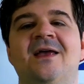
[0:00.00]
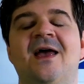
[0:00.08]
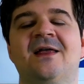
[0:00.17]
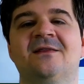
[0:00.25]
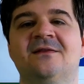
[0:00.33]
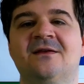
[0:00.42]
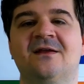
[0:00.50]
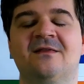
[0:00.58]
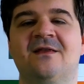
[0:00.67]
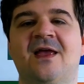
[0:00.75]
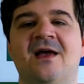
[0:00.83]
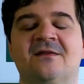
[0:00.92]
en
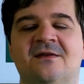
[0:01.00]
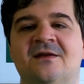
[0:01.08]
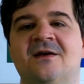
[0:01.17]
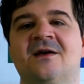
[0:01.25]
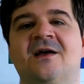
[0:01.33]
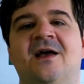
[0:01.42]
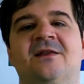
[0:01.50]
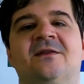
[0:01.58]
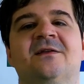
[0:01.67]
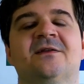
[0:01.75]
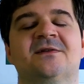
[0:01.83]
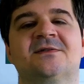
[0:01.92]
in the end, and
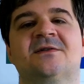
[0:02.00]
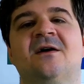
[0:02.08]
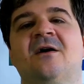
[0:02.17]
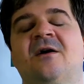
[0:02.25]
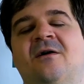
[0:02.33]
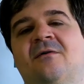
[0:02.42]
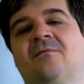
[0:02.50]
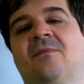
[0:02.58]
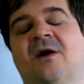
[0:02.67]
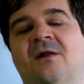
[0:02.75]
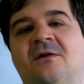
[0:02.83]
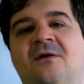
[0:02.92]
it is,
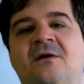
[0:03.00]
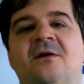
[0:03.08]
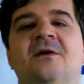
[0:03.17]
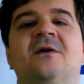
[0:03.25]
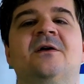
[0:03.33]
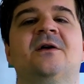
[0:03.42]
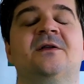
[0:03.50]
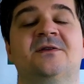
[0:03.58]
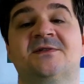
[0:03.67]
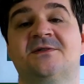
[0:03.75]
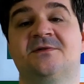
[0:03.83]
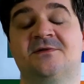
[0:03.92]
well,
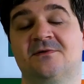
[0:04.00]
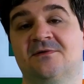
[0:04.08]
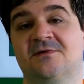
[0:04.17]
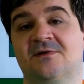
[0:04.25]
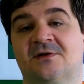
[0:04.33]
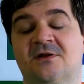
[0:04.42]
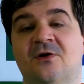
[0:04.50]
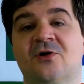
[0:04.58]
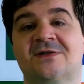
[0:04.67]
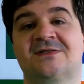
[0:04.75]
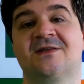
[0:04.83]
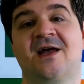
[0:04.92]
it
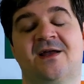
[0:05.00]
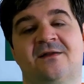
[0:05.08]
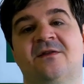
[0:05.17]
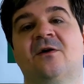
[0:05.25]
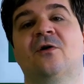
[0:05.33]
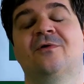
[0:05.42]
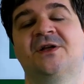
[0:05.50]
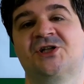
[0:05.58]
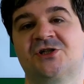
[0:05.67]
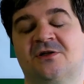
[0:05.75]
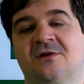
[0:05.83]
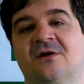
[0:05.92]
looks like the
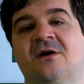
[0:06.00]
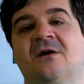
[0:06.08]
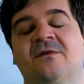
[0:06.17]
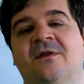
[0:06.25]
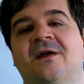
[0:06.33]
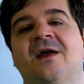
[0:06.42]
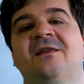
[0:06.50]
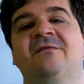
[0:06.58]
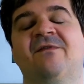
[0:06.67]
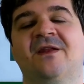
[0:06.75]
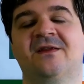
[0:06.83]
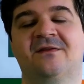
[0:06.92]
original, the
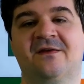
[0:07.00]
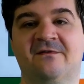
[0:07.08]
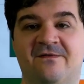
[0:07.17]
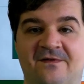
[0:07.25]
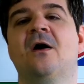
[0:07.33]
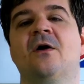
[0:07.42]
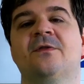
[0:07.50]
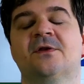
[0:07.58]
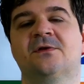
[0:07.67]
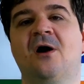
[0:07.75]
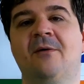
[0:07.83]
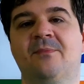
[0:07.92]
infinitive on
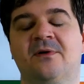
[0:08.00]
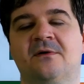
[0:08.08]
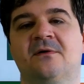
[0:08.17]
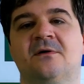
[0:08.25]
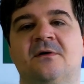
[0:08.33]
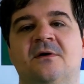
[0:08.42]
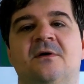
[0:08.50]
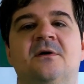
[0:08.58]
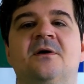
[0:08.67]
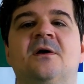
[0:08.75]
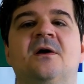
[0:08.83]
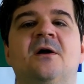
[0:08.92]
the top,
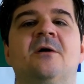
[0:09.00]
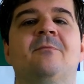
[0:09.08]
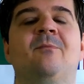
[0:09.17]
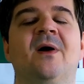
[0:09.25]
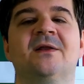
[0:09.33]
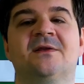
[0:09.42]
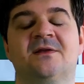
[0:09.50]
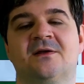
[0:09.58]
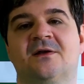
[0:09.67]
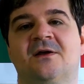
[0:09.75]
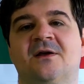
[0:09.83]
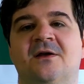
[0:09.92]
but
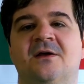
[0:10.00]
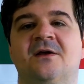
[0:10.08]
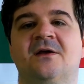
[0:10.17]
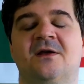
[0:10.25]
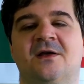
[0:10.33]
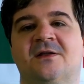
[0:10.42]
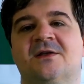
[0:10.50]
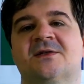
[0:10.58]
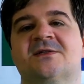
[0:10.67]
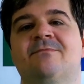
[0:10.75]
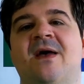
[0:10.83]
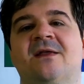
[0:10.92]
it
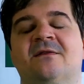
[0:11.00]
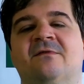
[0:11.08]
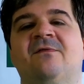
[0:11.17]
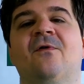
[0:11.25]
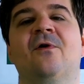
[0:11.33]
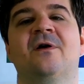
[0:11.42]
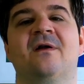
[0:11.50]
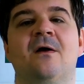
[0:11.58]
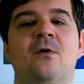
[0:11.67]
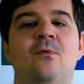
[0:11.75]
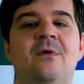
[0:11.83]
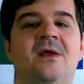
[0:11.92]
is meant for
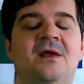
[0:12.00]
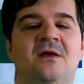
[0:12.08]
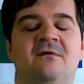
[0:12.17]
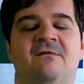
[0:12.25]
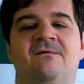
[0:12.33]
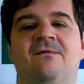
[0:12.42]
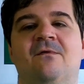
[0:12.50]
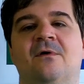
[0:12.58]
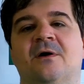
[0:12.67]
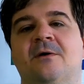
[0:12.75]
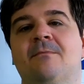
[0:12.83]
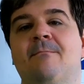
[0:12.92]
we,
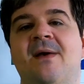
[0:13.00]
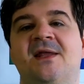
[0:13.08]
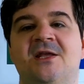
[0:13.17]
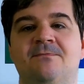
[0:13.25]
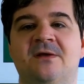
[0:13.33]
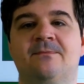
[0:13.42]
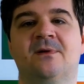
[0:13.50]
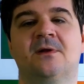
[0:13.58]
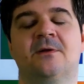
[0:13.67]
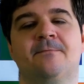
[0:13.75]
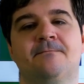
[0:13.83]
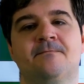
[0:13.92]
for many people.